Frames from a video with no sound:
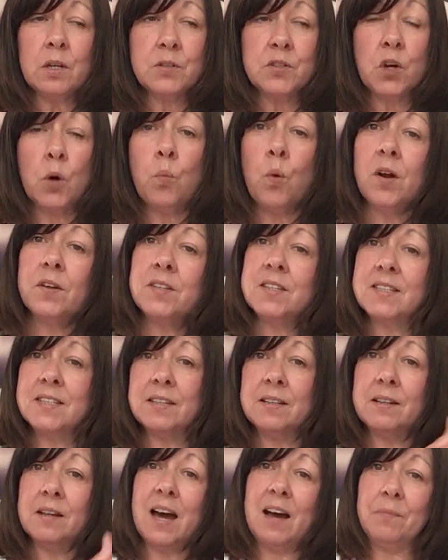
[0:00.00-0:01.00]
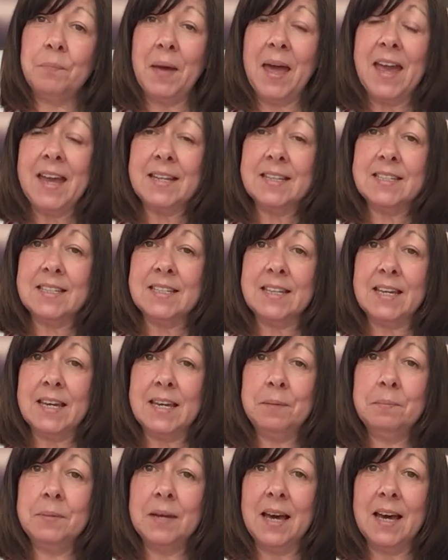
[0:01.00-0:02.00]
so once I painted
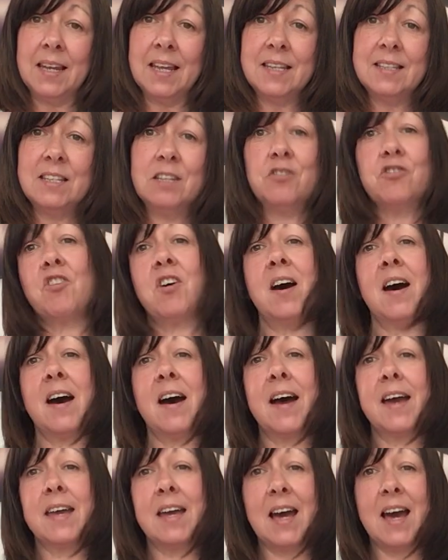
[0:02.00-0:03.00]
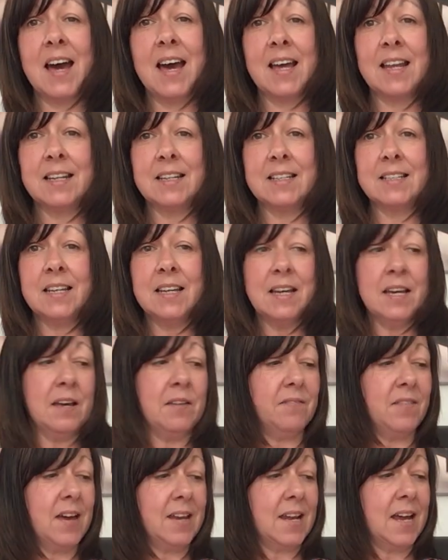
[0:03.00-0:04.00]
him, I let it dry and
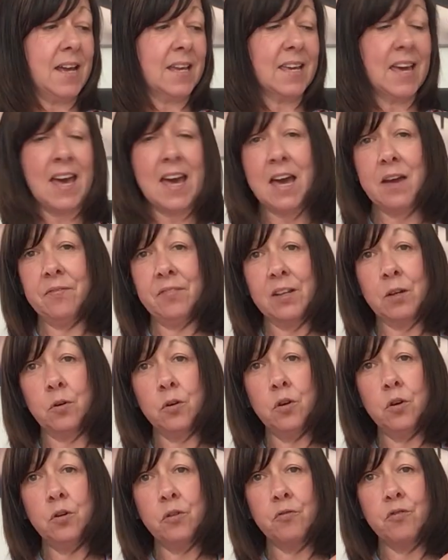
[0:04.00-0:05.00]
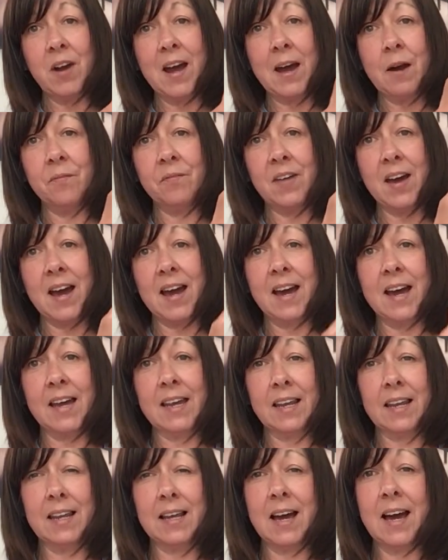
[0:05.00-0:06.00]
then I carefully cut round the
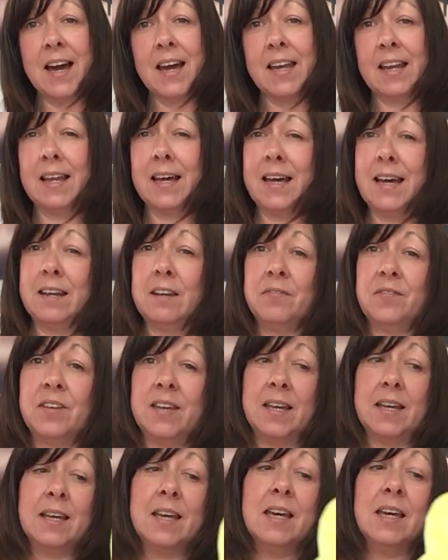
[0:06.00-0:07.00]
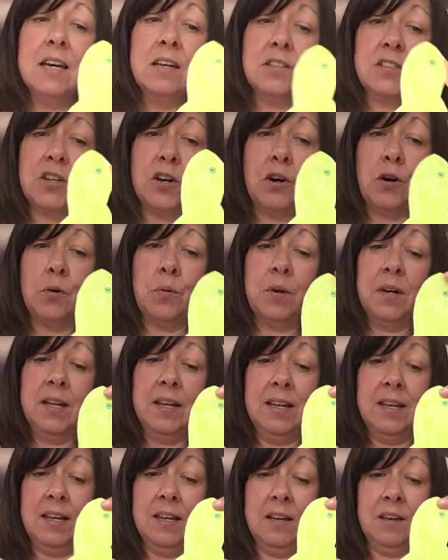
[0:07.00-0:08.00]
eye line of it. So
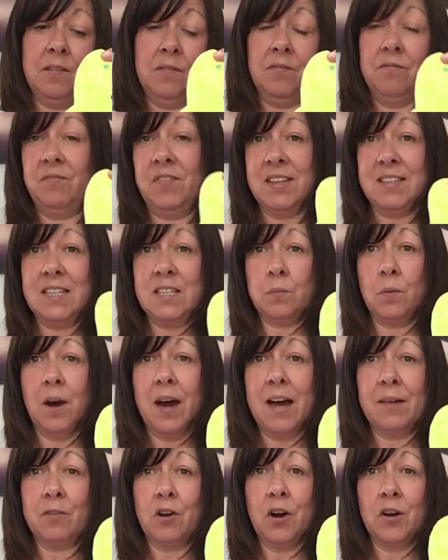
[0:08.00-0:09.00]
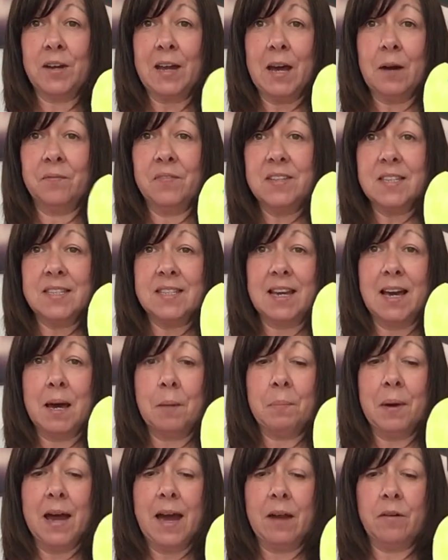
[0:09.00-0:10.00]
this is what I've got now. This is our
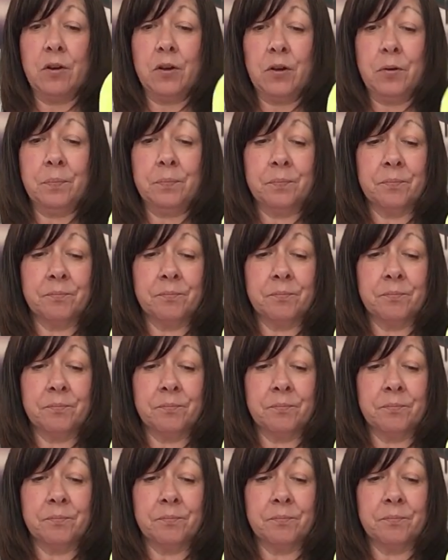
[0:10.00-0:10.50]
parrot.